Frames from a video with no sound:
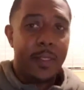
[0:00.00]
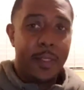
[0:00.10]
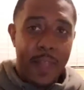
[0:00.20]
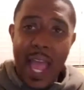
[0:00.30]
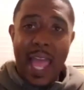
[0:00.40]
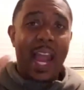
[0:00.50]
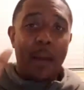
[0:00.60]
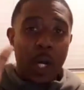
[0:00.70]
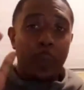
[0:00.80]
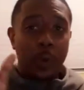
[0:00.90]
That, and I'm
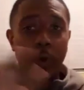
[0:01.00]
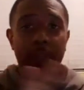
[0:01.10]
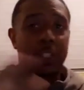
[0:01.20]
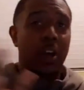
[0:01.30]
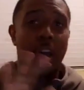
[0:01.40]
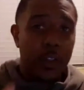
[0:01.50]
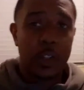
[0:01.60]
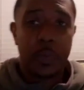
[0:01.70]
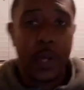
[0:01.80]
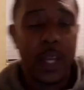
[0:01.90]
going to prove it to all
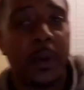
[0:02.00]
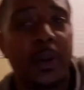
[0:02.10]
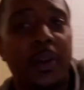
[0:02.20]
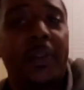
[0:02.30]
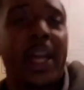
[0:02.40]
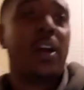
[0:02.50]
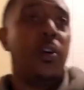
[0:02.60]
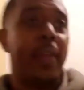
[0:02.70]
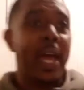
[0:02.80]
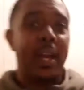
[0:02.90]
those people that
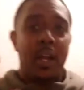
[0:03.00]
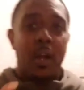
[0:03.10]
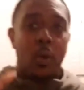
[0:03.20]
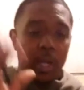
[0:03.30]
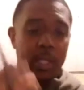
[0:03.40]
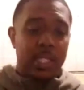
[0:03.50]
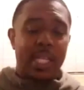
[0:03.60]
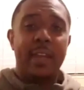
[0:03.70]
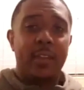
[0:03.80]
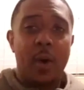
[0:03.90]
go that once
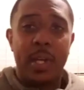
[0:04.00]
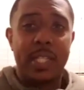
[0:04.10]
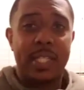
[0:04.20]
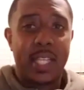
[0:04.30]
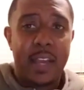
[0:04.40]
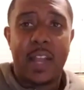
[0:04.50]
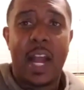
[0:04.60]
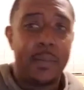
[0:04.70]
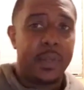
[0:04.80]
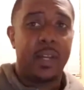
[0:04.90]
saved, always saved
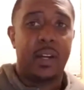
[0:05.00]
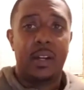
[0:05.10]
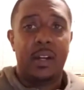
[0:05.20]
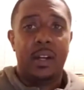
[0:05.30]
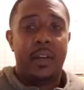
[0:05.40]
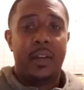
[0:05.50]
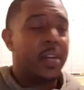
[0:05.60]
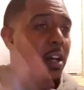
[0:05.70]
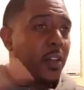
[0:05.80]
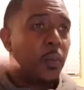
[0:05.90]
hype here
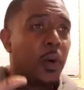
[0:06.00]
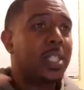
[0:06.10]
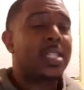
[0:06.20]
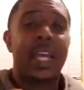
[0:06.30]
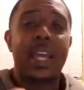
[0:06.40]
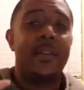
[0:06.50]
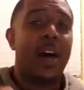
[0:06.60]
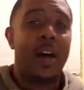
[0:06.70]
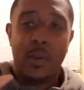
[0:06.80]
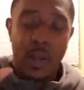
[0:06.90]
y'all them once save
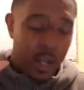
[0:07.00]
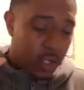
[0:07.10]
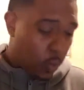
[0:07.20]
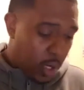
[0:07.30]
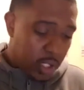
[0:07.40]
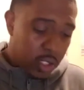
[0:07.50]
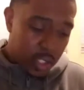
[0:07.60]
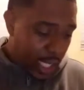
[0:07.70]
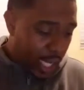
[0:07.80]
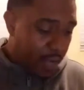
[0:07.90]
how once
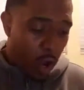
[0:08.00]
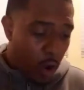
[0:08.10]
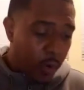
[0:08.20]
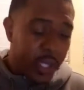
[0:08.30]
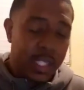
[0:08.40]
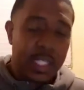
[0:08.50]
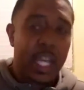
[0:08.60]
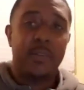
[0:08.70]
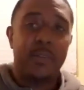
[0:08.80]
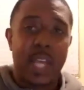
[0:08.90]
save always
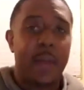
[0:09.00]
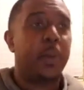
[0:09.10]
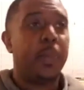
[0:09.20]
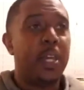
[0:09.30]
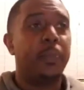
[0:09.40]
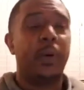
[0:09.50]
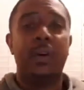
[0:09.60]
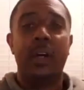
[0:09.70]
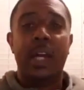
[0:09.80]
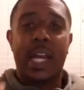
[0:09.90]
save type of
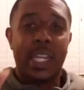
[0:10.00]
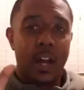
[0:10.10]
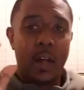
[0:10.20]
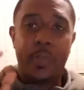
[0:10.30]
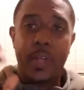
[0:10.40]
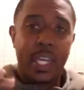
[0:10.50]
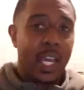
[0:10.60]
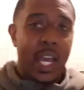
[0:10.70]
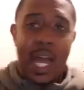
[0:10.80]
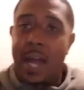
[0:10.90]
people, and y'all think
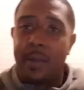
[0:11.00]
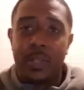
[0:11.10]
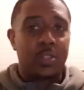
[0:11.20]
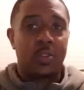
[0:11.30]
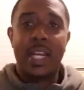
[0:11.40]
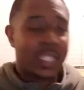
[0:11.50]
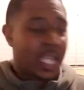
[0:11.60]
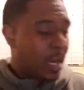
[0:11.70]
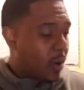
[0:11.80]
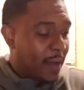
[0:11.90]
I'm just grace.
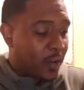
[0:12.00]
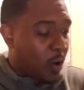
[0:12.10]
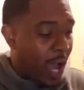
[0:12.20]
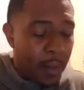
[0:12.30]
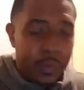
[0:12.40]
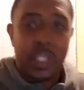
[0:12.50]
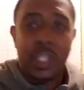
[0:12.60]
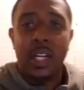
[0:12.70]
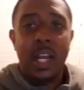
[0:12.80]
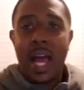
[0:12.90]
I don't have no
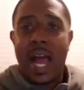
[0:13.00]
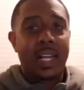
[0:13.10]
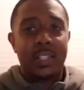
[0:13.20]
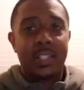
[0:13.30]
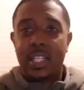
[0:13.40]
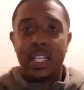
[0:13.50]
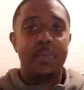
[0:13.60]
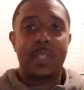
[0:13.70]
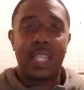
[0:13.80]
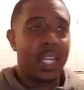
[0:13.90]
option. I could just keep
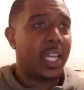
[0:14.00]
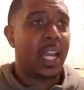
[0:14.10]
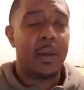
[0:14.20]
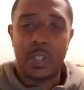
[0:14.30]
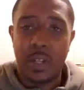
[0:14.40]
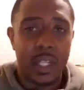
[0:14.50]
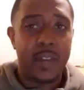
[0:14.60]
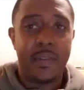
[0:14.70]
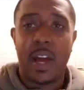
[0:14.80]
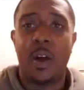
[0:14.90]
sinning, and I'm just gonna
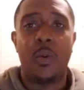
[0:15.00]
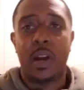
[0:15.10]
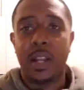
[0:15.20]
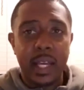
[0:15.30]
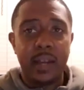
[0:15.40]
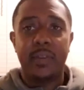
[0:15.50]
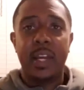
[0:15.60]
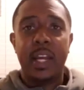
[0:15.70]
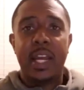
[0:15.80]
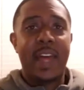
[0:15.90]
live how I want to live.
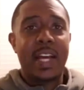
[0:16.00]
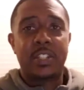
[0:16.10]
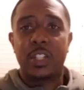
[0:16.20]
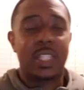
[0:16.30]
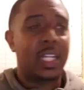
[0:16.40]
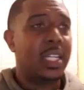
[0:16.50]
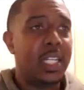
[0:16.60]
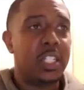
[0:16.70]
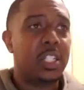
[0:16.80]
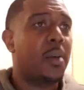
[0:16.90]
And that's just the
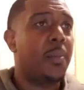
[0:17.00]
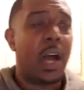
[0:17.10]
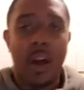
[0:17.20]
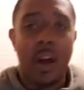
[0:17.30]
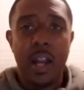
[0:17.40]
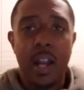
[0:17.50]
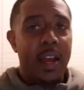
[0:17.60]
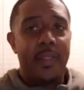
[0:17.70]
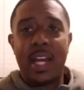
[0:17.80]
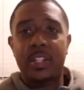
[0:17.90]
condition of my heart,
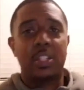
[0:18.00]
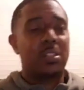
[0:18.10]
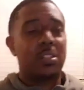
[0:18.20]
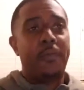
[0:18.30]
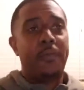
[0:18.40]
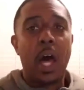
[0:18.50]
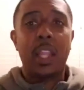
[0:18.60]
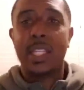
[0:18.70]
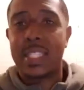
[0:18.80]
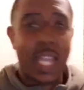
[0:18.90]
and that's just the
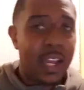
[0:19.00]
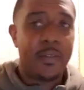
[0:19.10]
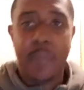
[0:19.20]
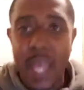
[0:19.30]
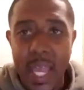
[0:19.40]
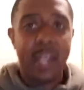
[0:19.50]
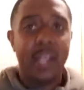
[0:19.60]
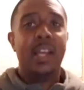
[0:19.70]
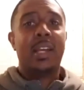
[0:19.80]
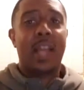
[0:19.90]
fallen state of man.
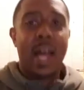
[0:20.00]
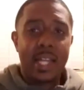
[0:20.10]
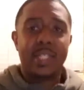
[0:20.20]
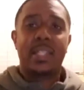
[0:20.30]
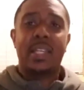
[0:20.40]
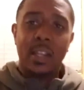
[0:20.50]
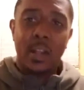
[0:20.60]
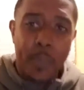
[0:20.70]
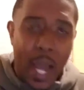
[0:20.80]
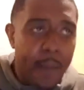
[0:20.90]
Guys, get in your
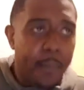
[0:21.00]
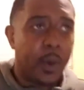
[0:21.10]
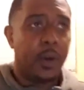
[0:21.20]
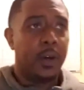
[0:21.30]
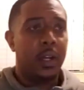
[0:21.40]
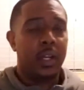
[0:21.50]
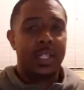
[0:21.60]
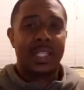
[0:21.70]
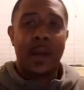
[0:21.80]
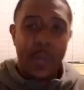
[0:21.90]
Bible.
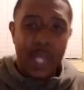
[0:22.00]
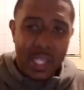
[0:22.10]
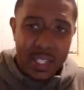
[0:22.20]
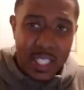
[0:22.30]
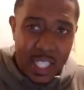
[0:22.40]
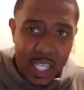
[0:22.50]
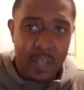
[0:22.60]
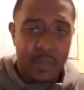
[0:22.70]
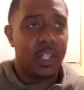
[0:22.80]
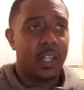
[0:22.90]
Stop being
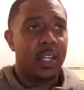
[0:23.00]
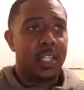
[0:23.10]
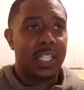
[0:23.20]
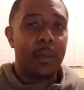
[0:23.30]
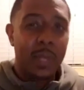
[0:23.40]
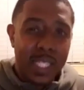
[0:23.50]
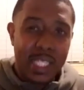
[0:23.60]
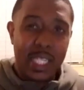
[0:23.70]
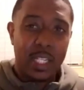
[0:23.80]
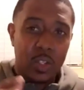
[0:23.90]
deceived. Stop listening